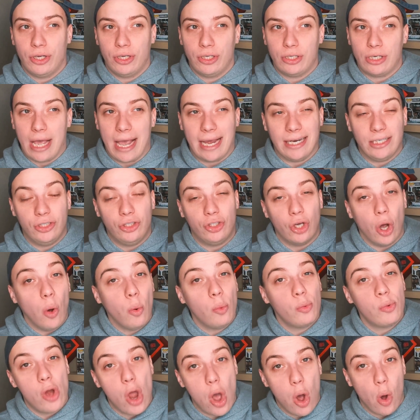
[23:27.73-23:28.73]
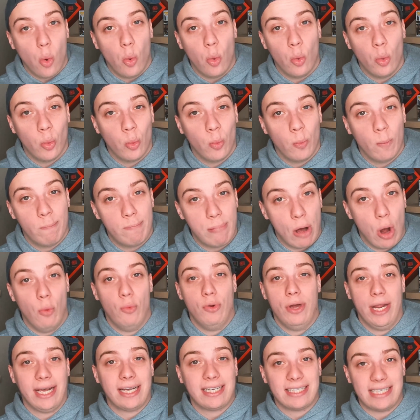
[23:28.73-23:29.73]
I don't know Bo
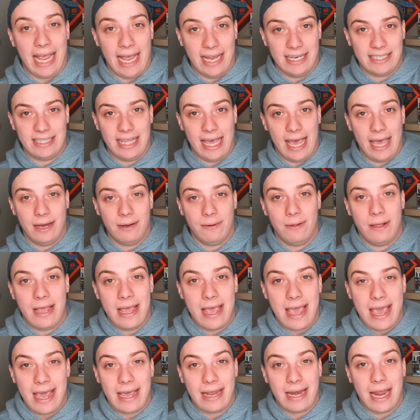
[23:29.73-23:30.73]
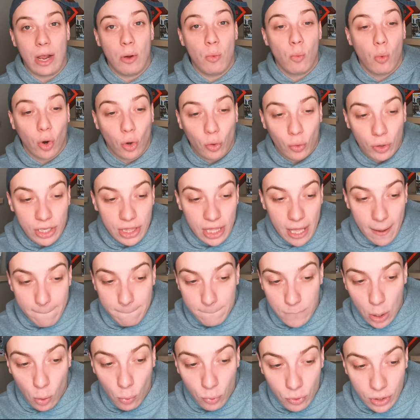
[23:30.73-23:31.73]
Nix has that. And I worry that
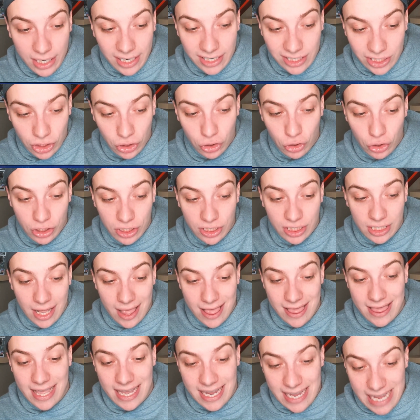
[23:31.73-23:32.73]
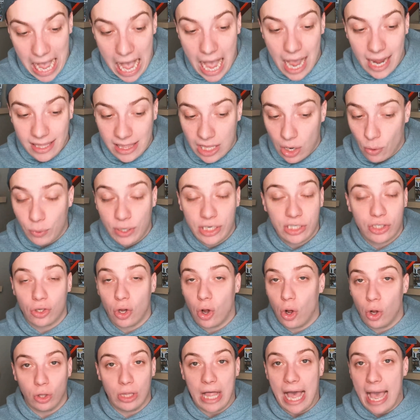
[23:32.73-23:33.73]
Bo Nix is just the guy that we saw
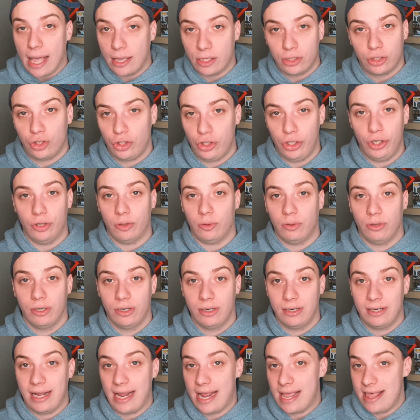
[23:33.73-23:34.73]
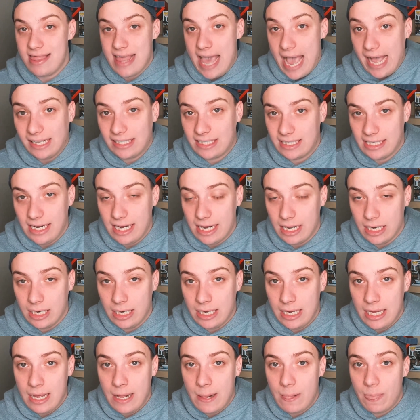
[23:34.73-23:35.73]
last year, and that's it.
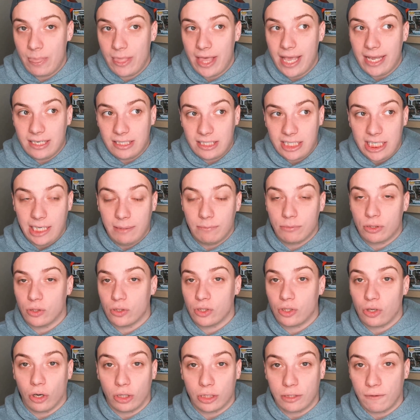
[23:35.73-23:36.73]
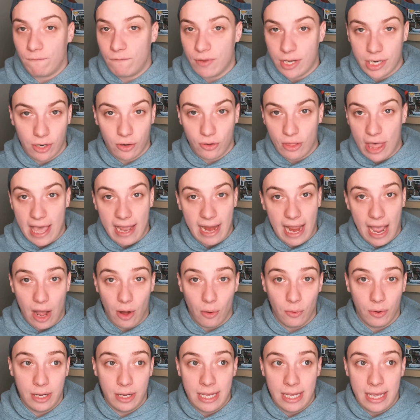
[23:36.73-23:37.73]
And teams will start to figure that out.
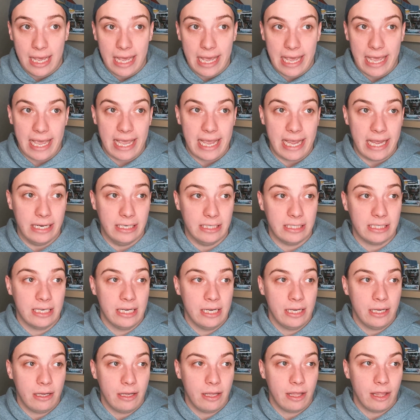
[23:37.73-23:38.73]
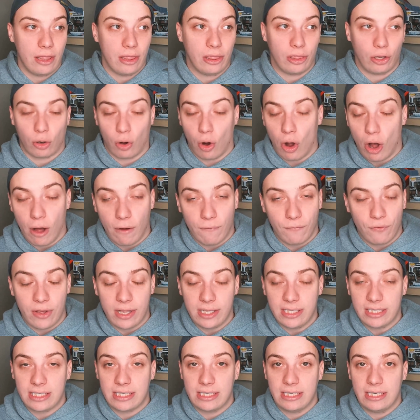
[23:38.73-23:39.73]
And their
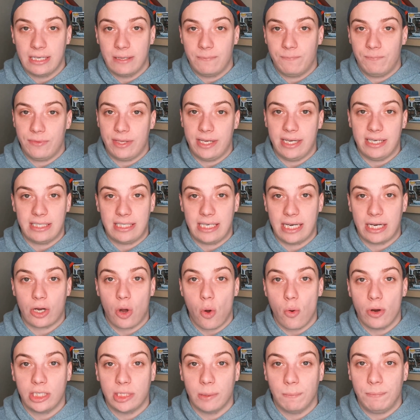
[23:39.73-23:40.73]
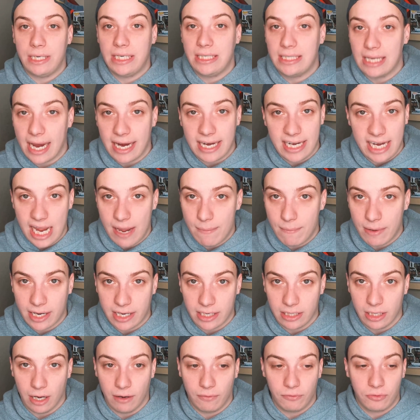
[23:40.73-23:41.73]
offense, is it going to be dynamic
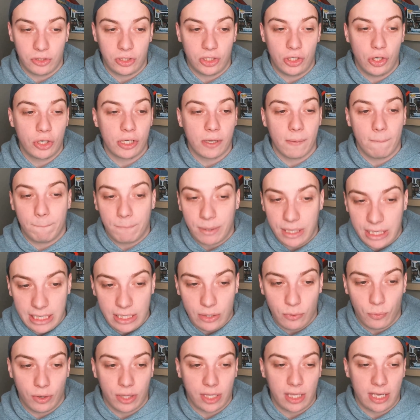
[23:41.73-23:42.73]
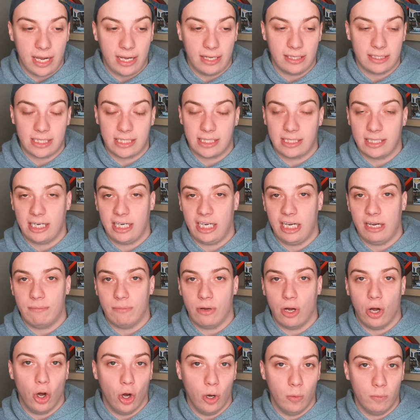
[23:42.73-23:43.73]
enough to compete with Kansas City and
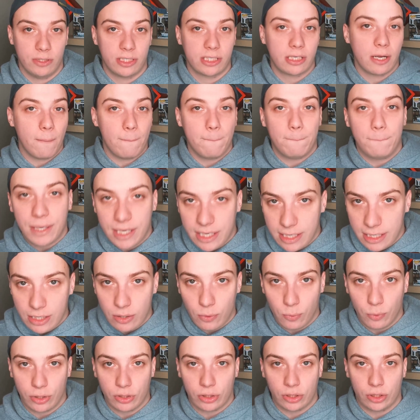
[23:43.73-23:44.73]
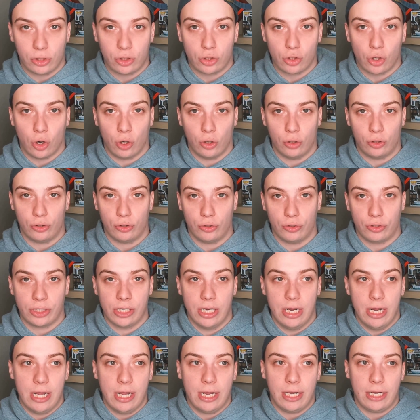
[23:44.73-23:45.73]
Mahomes, compete with the Chargers,
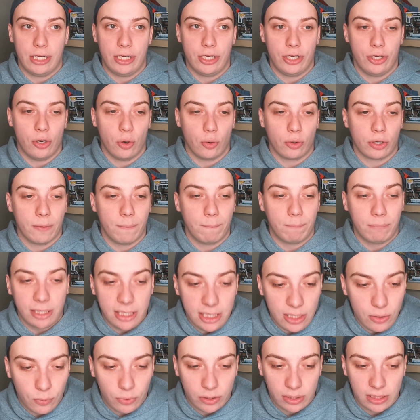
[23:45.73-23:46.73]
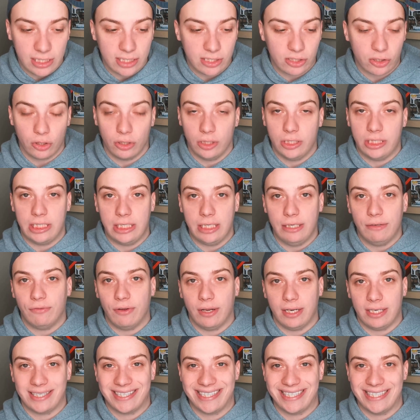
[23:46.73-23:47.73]
compete with these good
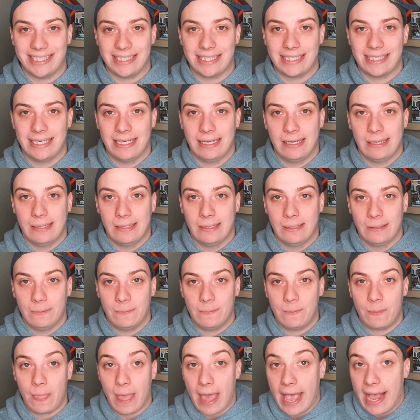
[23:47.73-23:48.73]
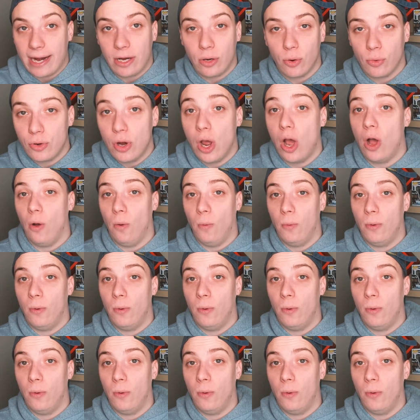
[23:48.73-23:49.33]
defenses? I don't know.